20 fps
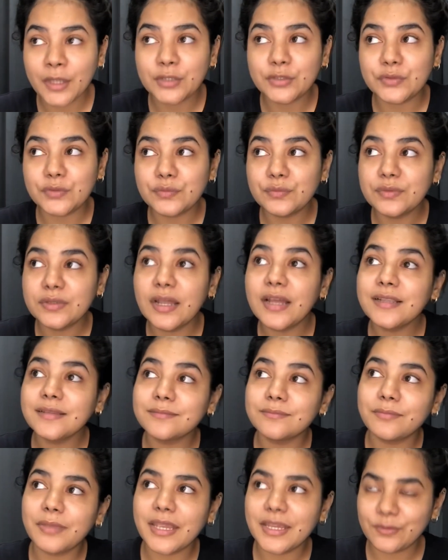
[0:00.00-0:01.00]
Do
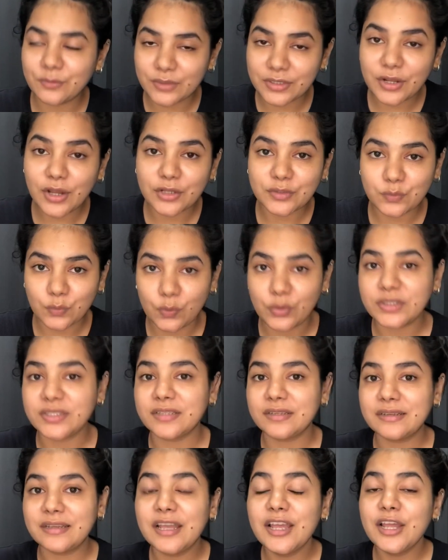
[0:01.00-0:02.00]
not bathe with hot
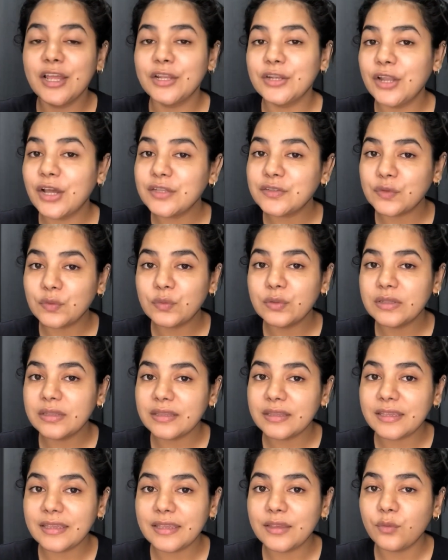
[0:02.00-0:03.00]
water. Not
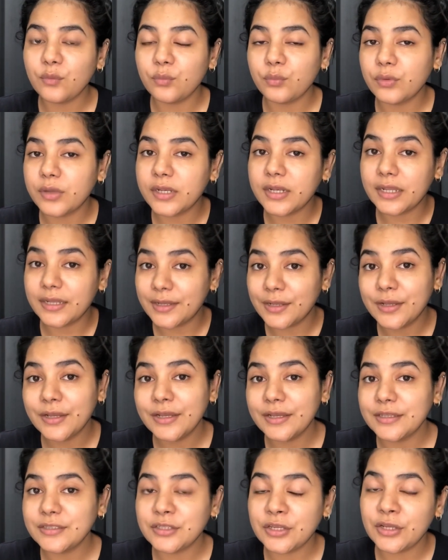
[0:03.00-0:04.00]
only would it
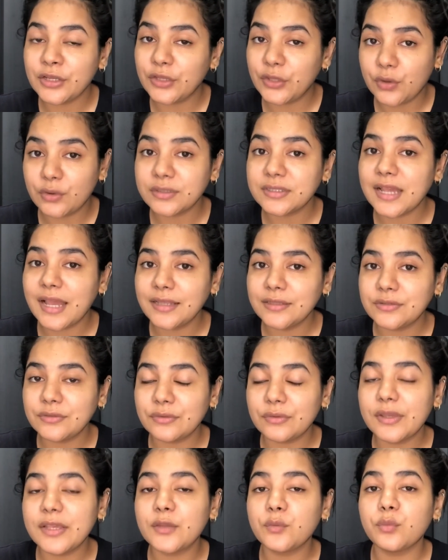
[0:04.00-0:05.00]
hurt your
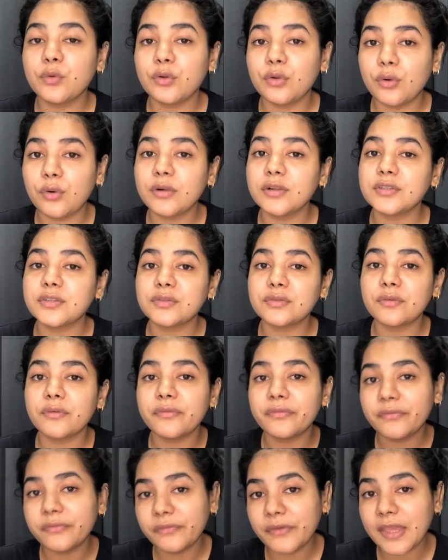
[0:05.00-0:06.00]
tattoo, it will also
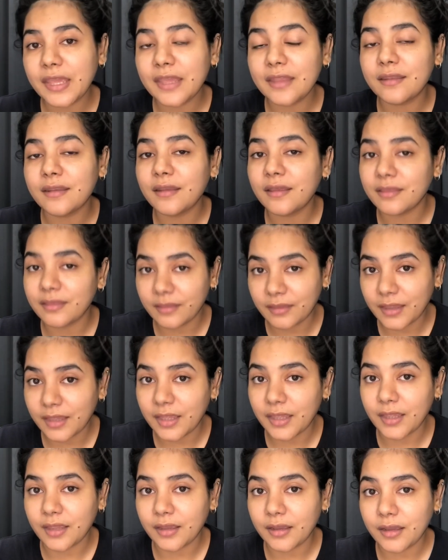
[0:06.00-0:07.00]
fade the
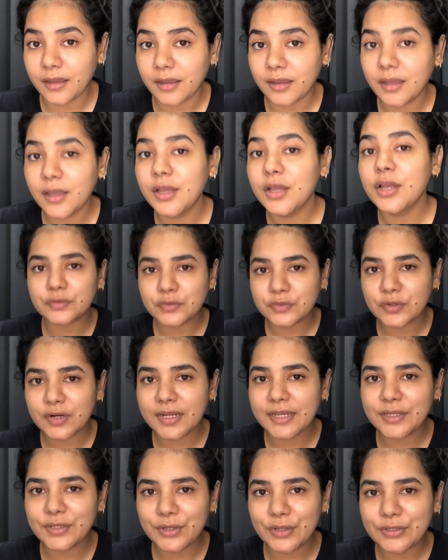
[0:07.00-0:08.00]
ink.
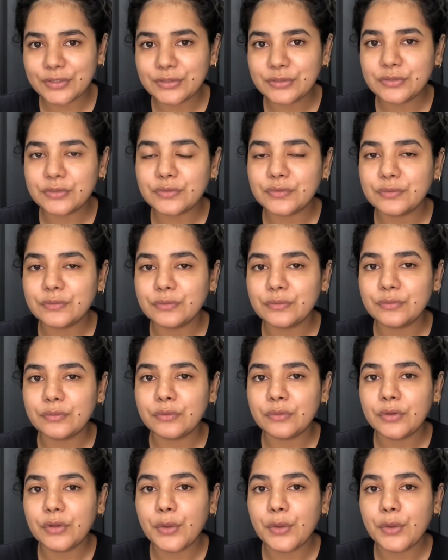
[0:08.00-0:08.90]
Try not to